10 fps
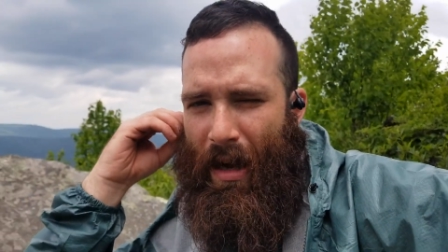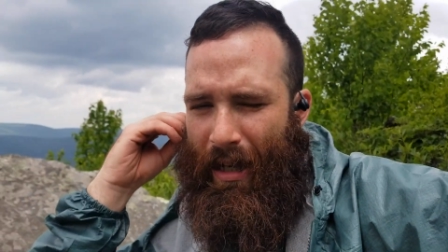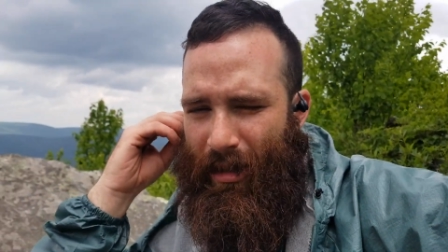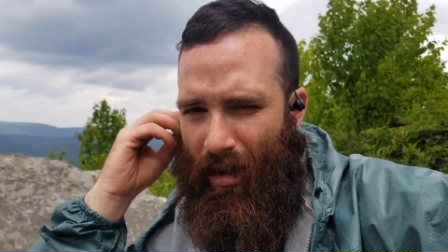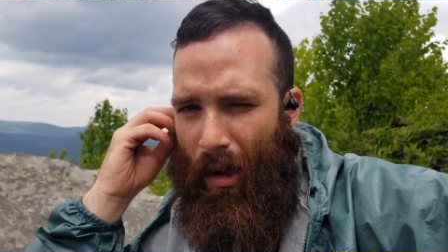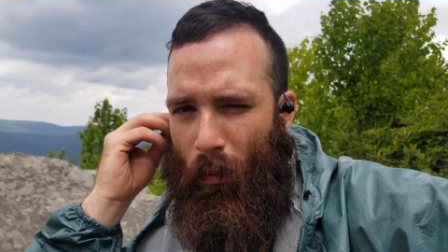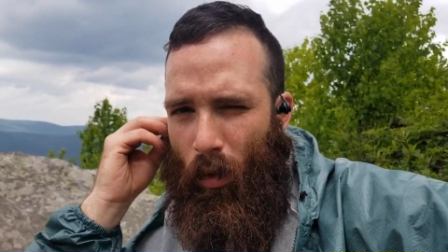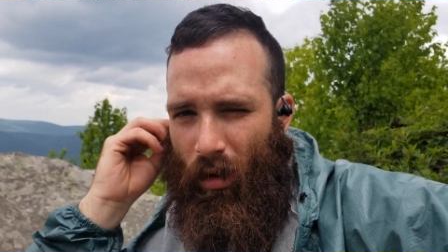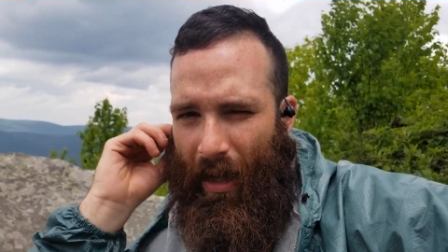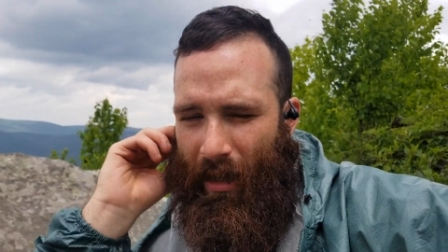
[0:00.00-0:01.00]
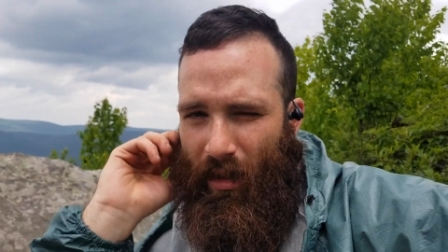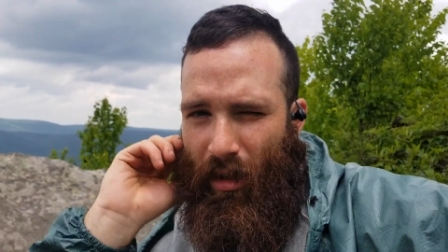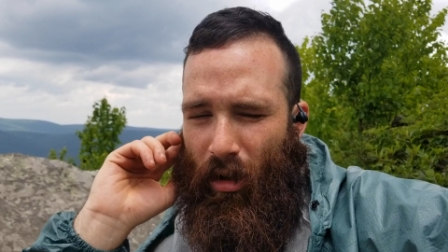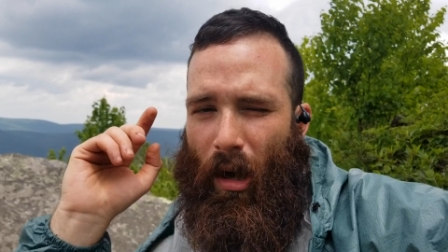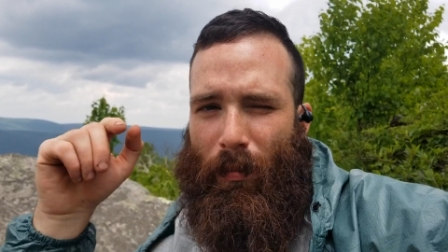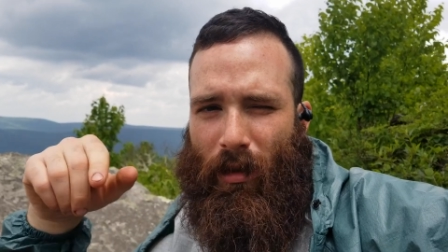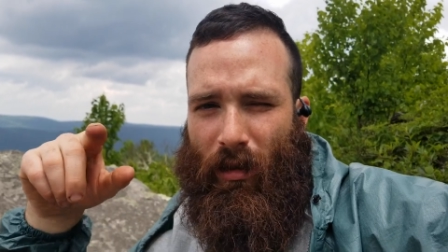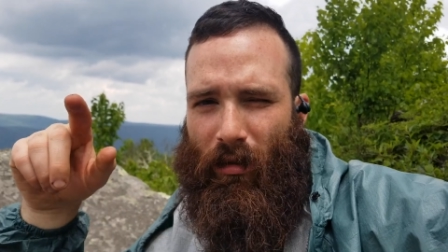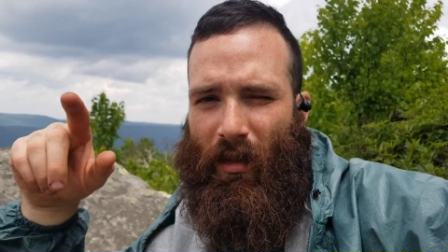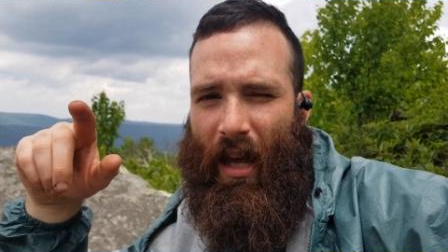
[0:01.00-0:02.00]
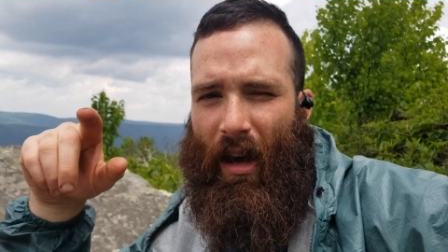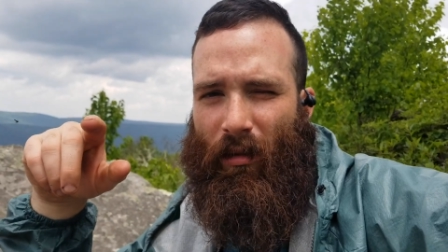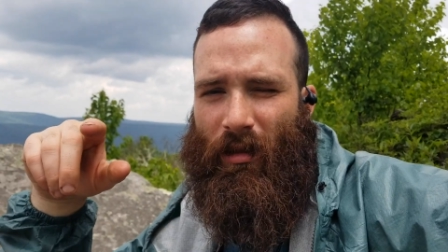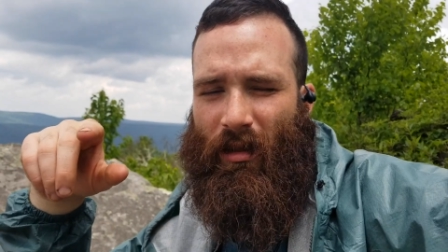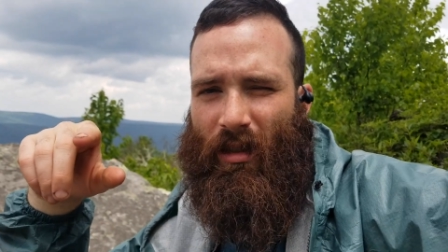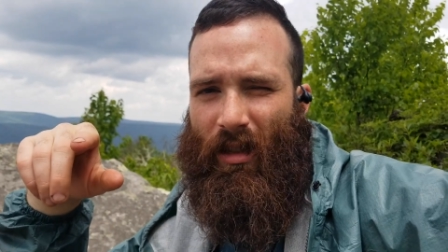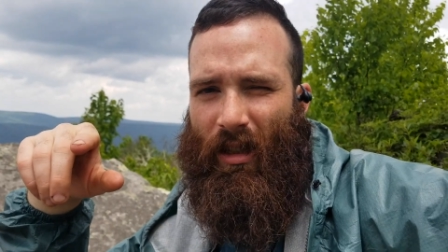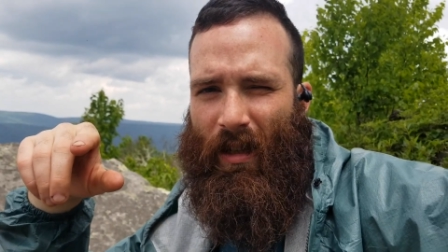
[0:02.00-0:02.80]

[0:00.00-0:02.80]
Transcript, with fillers: It's a lot more like little ups, little downs.